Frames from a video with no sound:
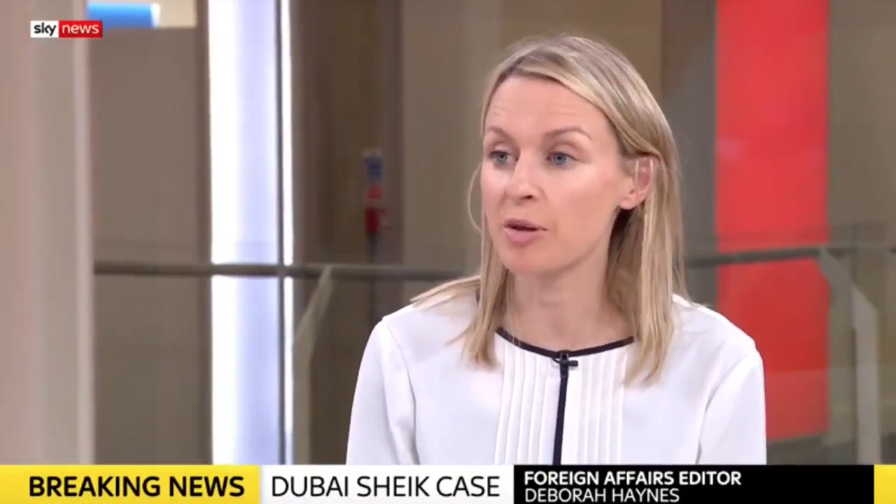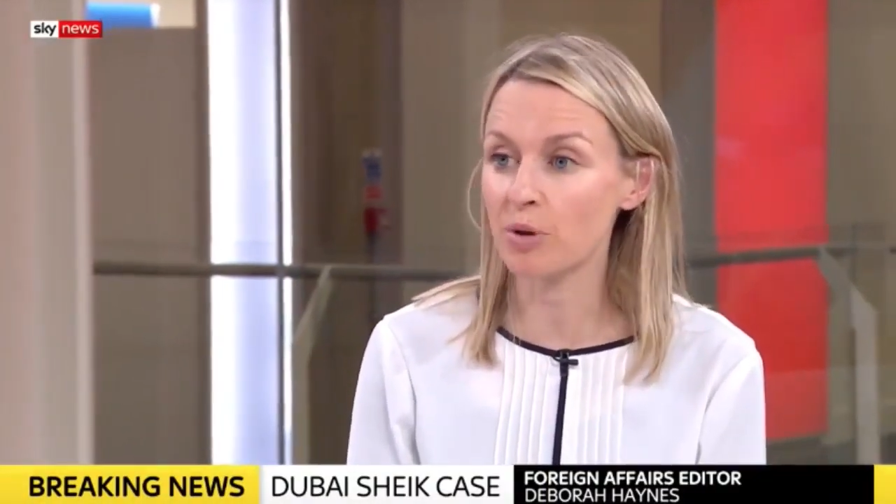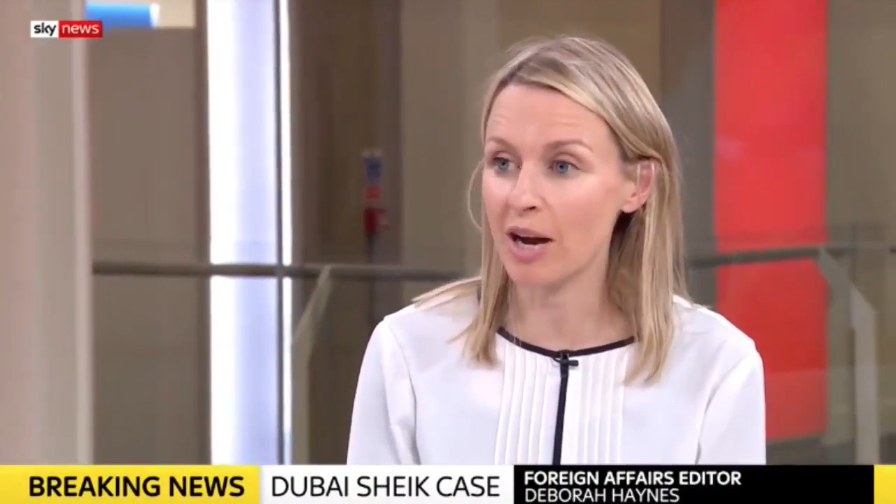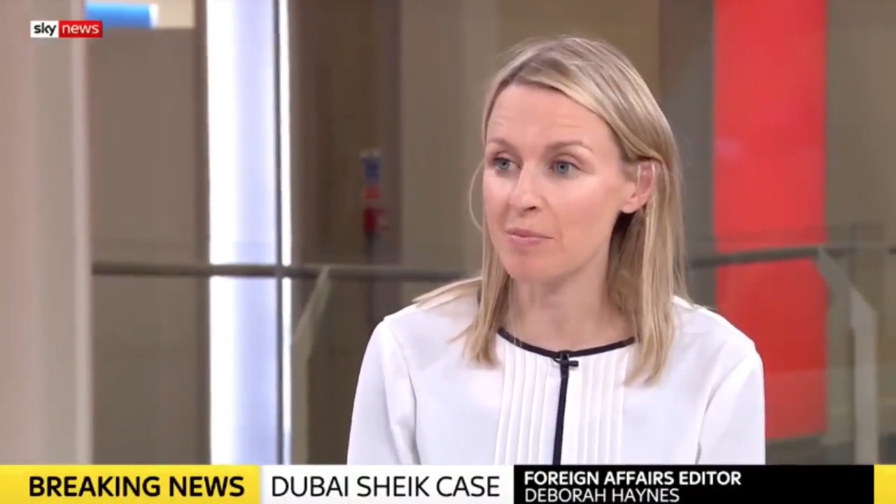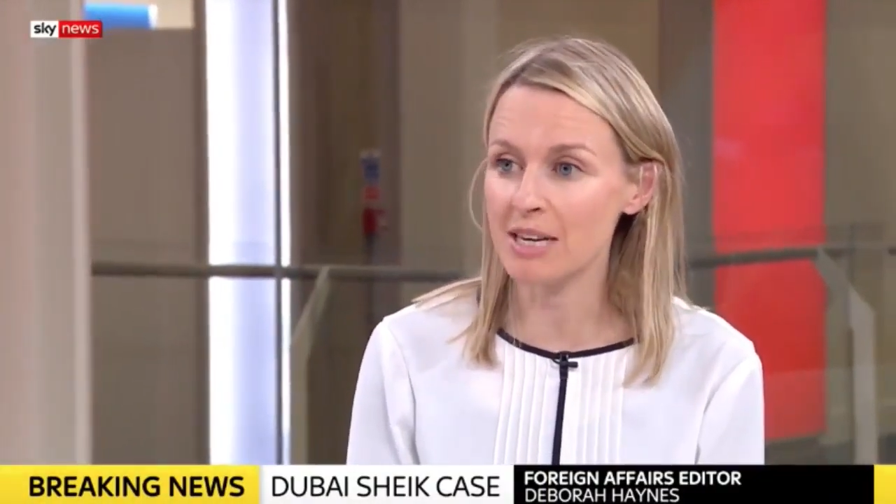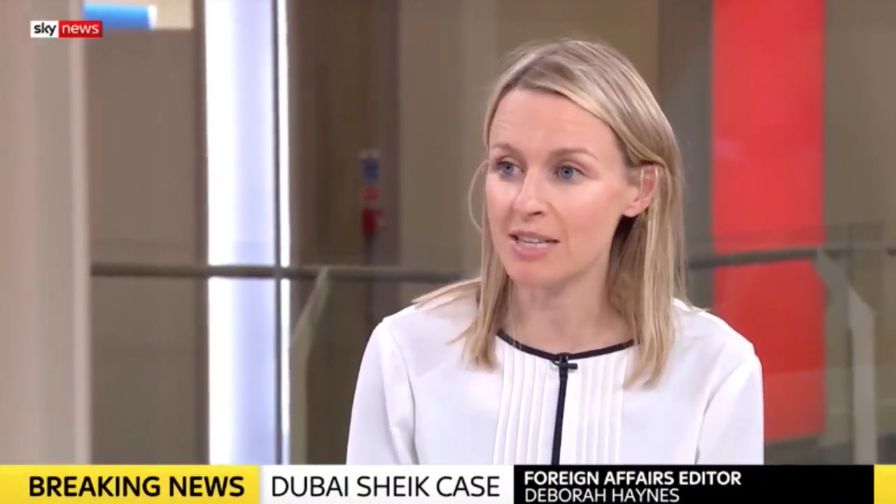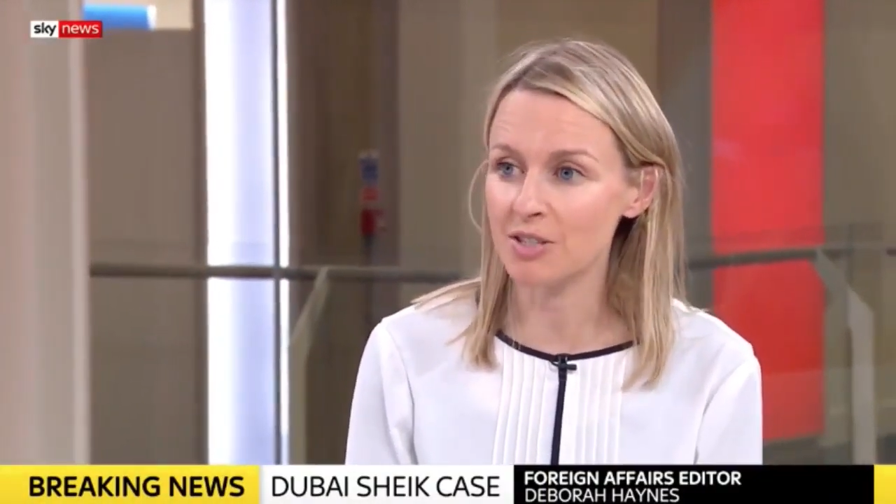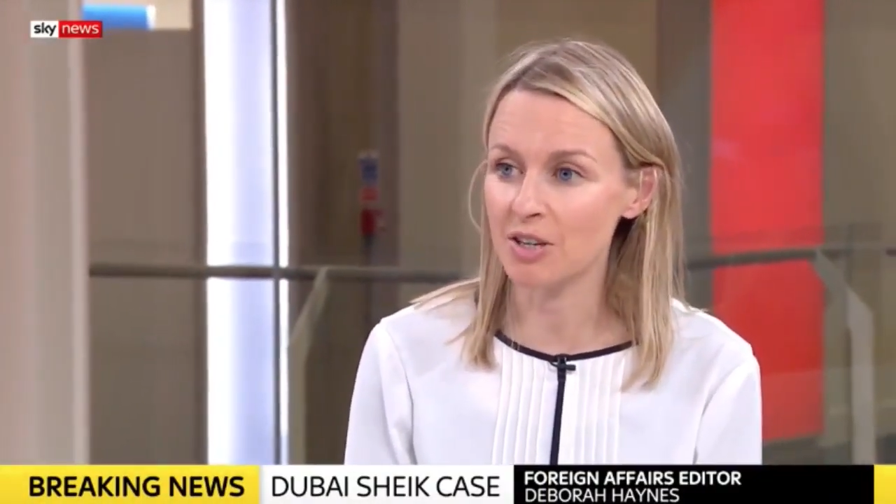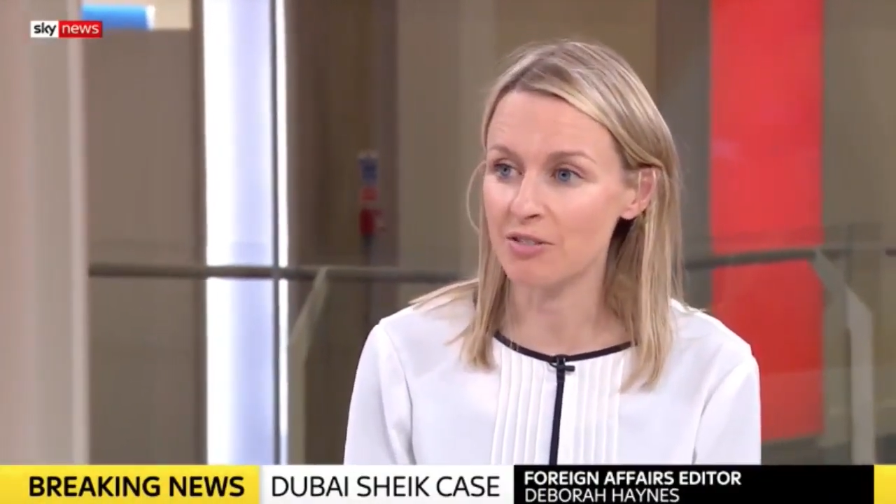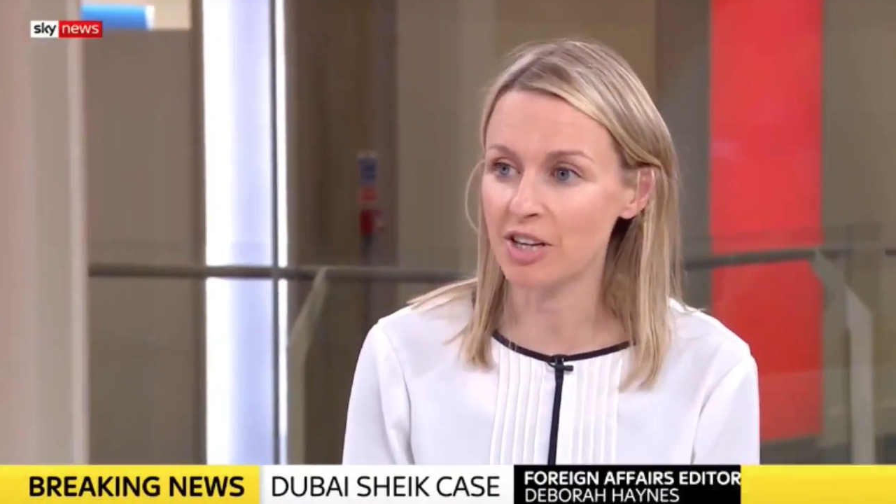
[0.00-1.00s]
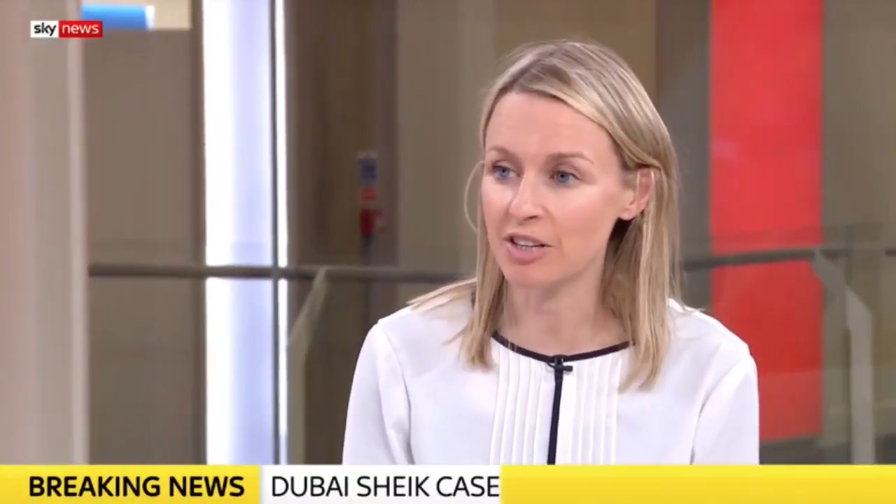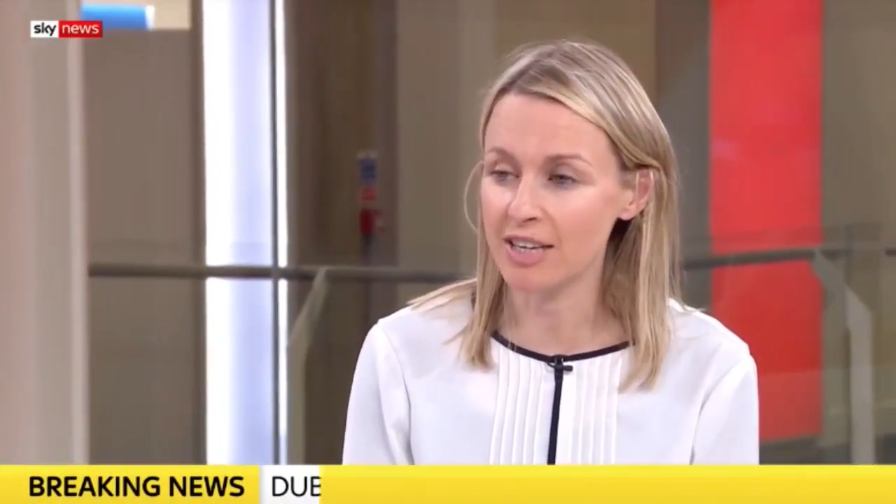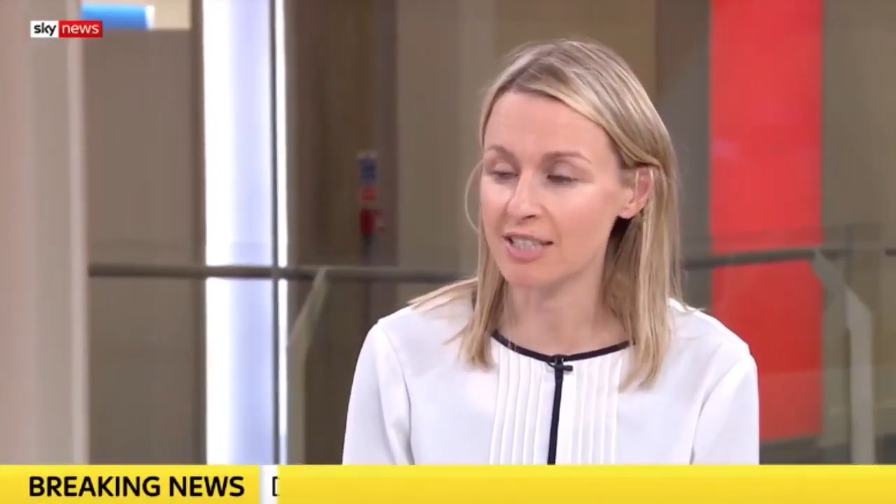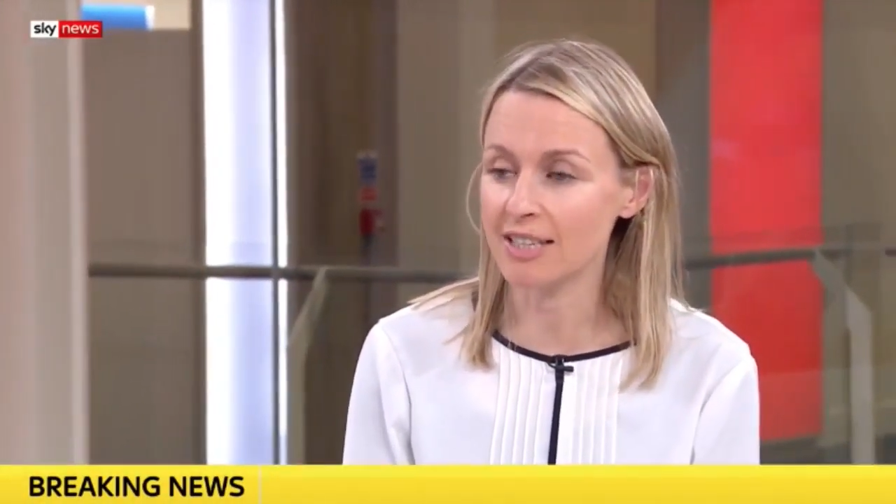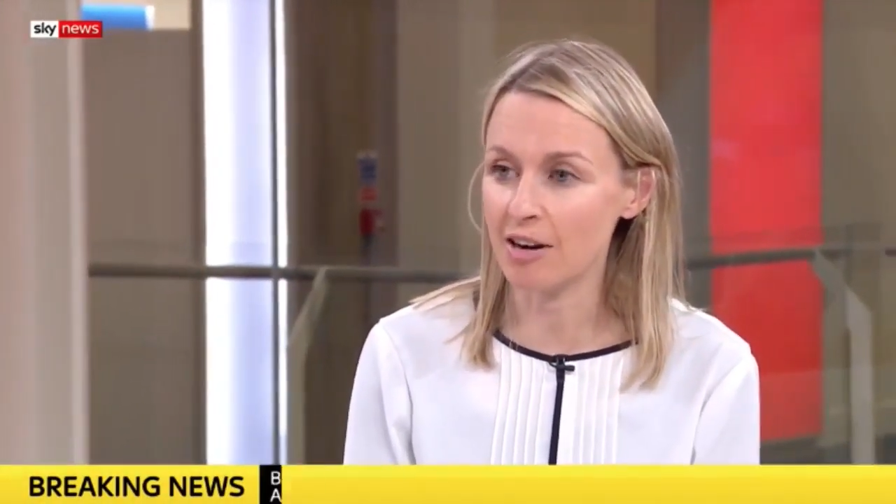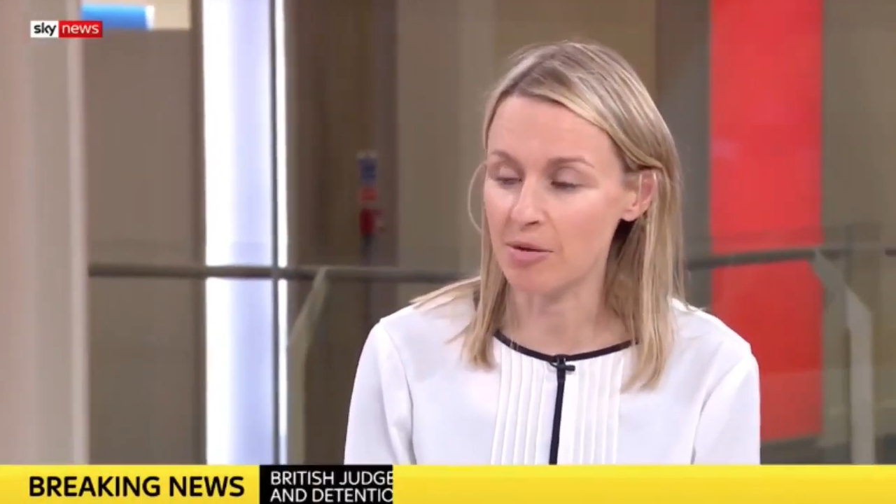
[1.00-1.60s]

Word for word: the Prime Minister of the United